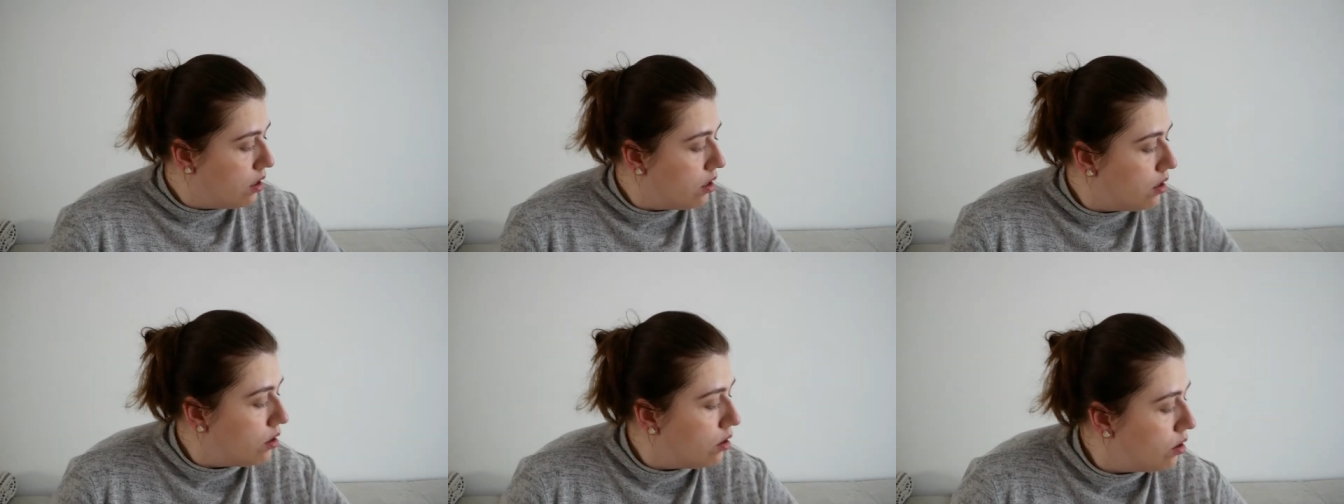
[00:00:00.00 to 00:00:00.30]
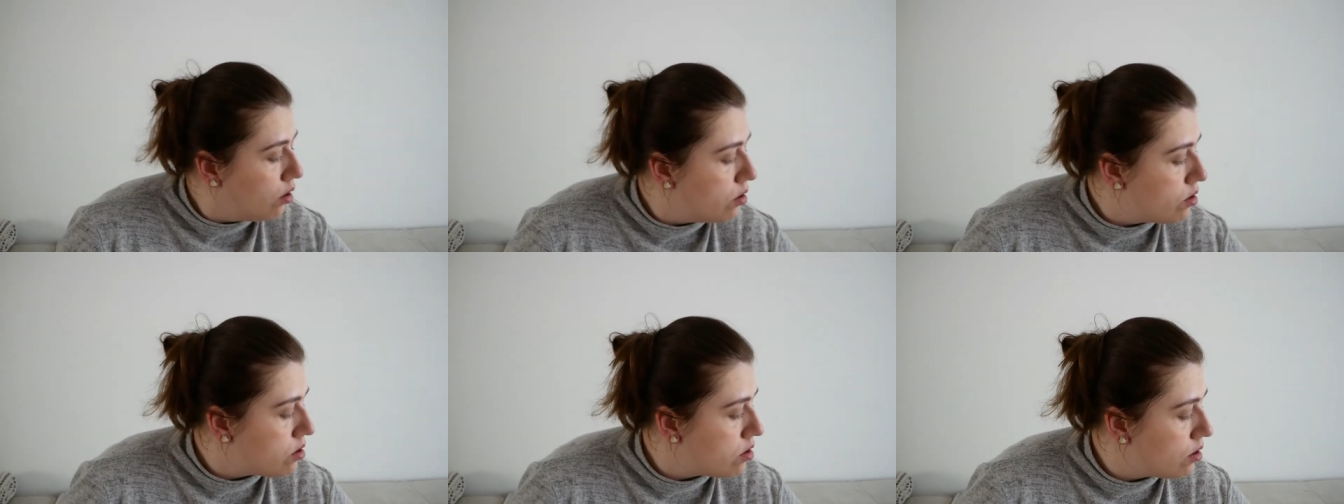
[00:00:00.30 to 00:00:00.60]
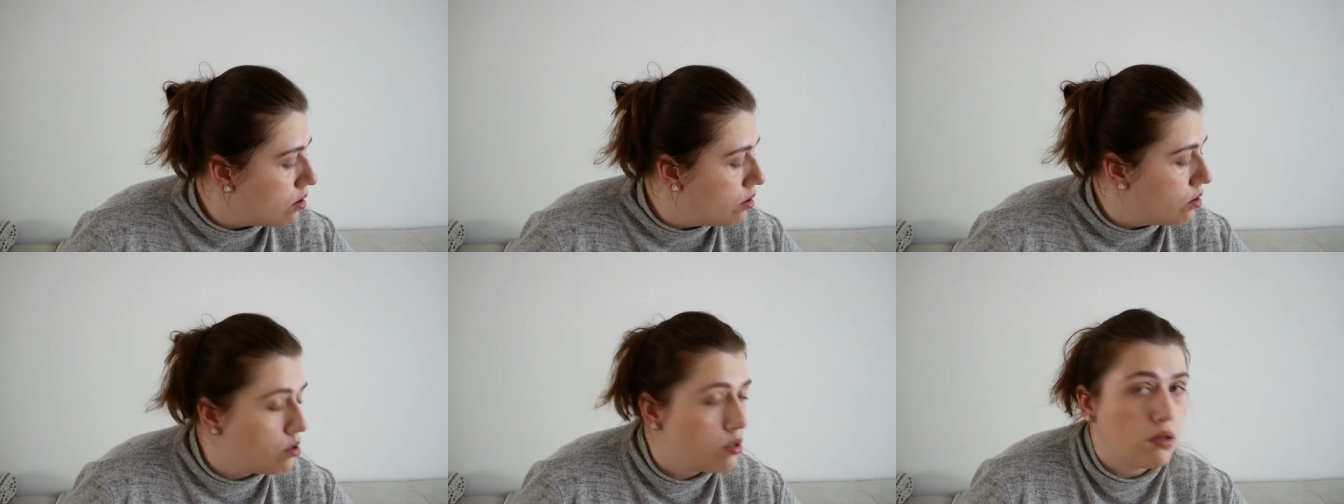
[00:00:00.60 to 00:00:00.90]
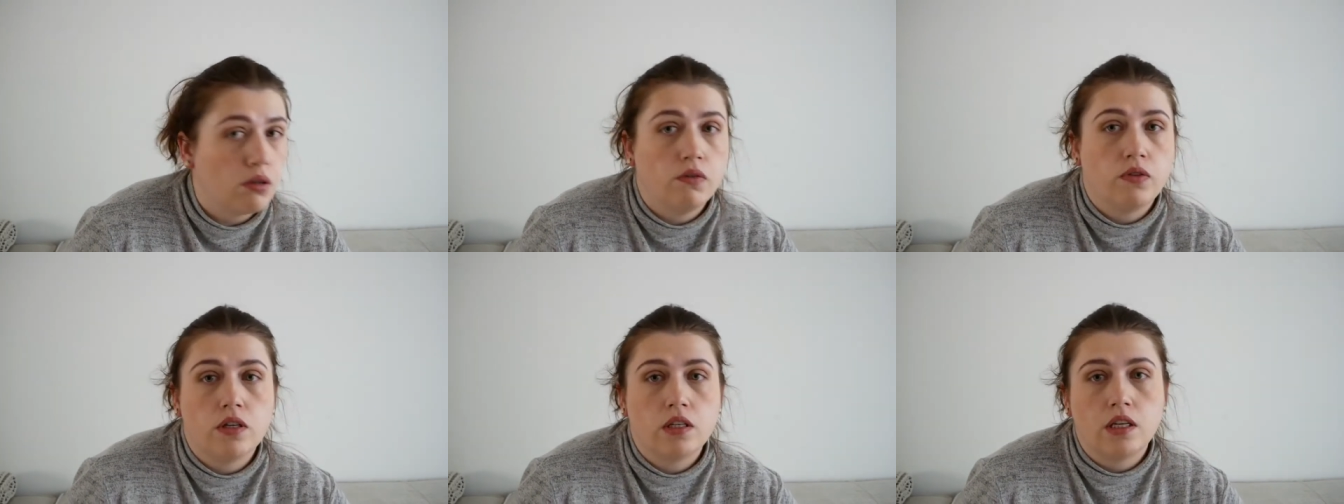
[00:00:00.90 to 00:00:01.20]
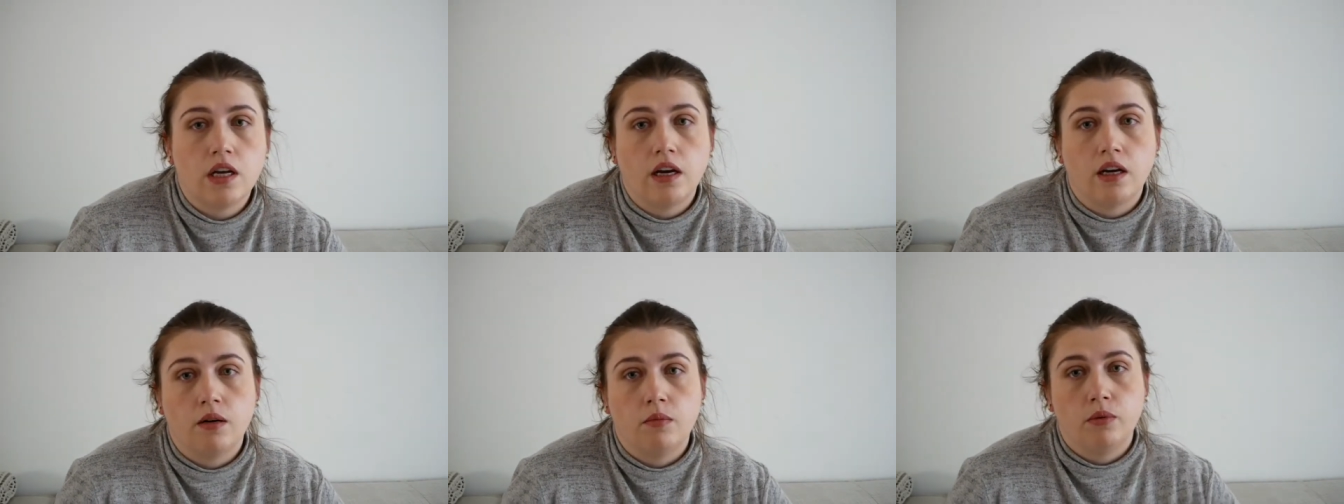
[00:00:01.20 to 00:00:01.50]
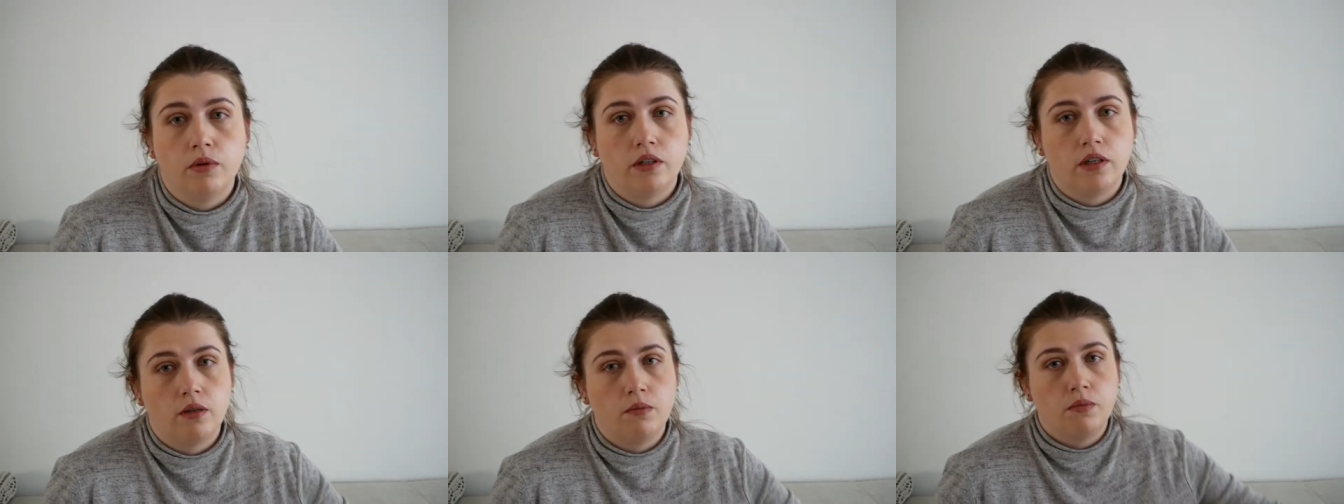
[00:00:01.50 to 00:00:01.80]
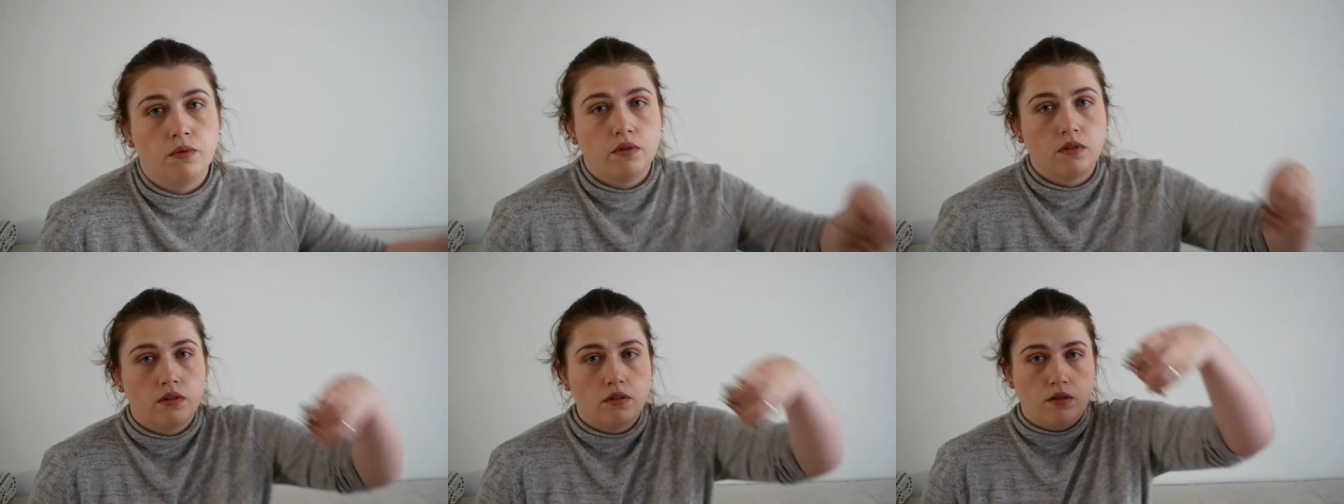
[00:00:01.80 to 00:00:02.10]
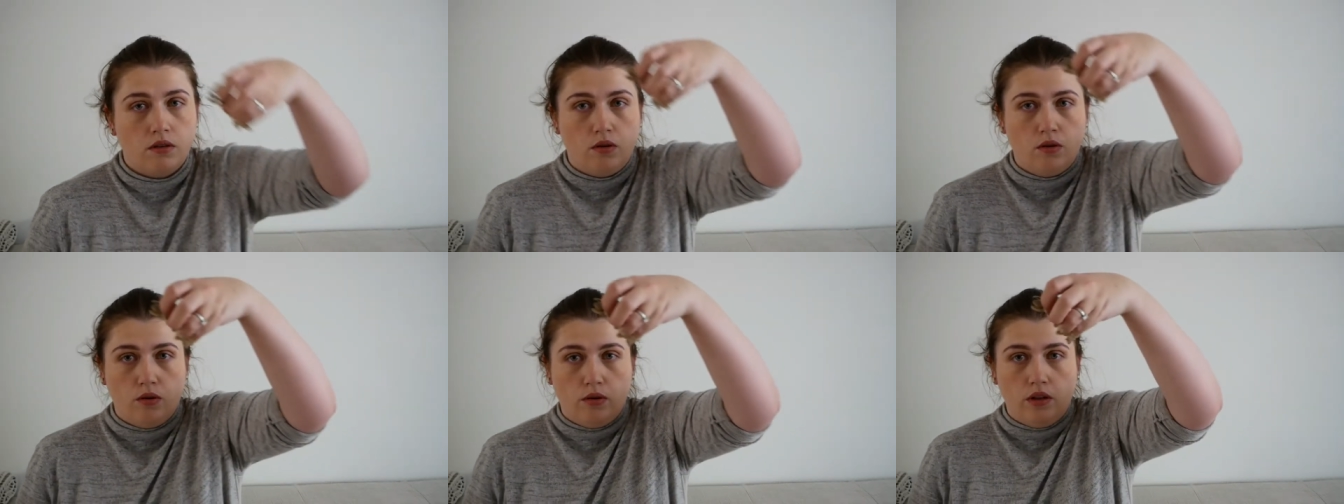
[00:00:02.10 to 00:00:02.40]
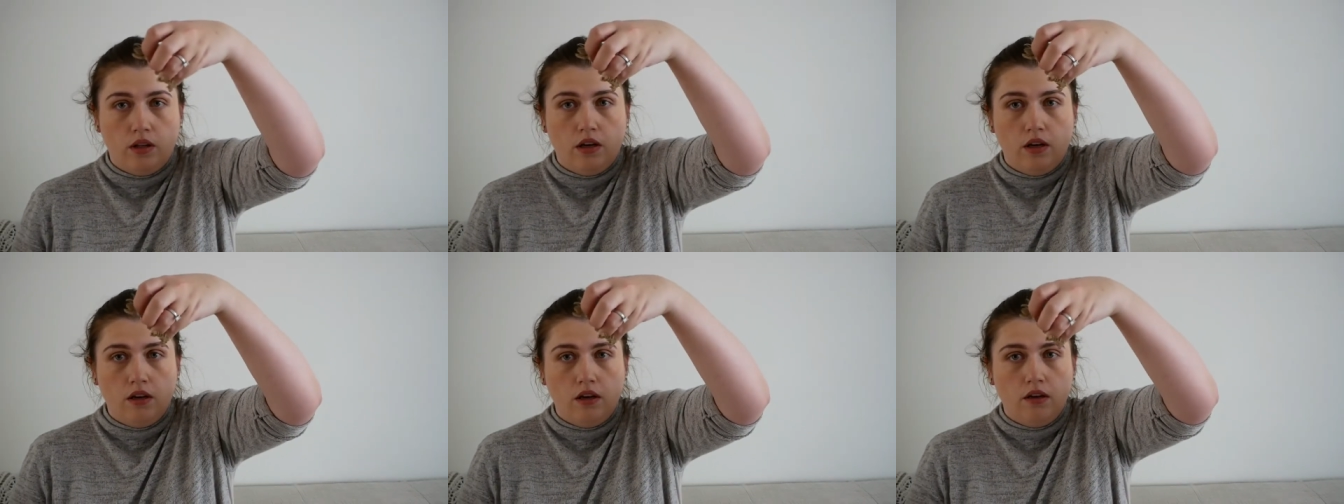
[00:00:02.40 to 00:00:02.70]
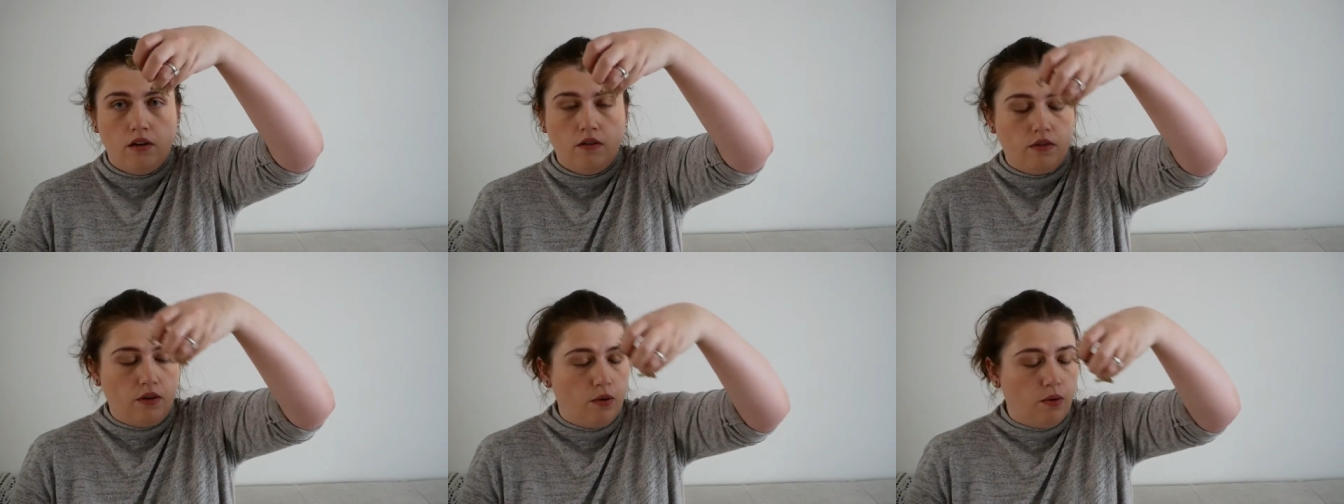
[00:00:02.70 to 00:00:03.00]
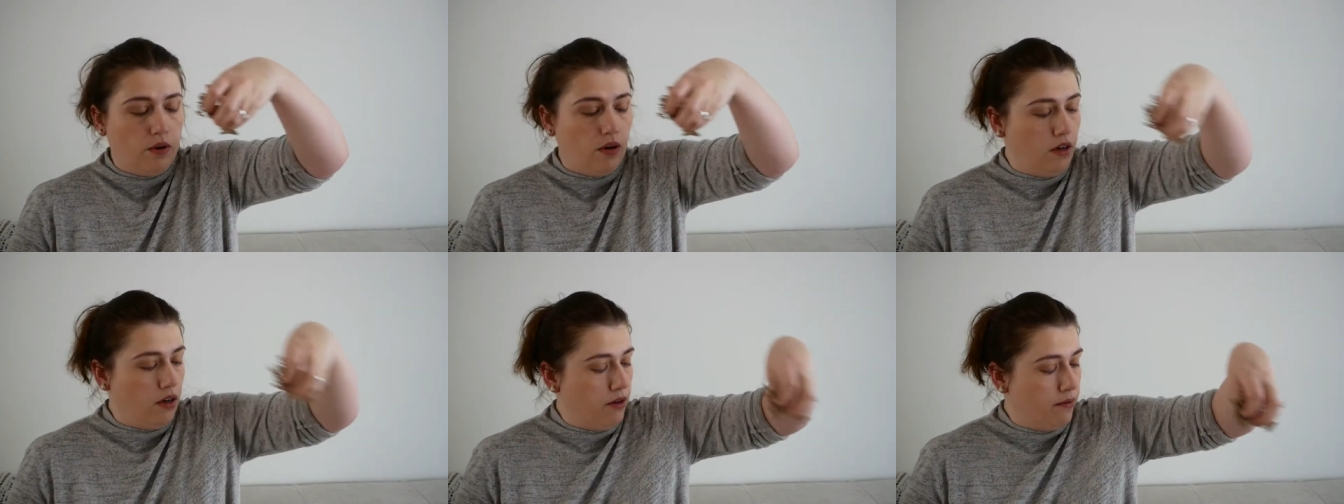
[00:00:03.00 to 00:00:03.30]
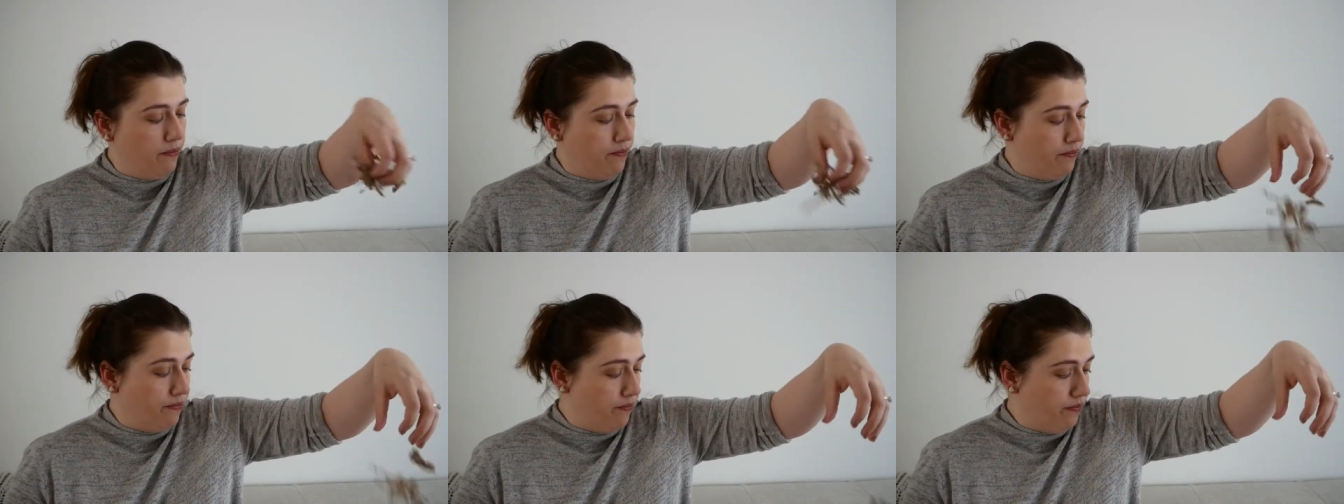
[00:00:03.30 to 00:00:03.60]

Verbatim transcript: Lots and lots of recyclable ribbons going everywhere.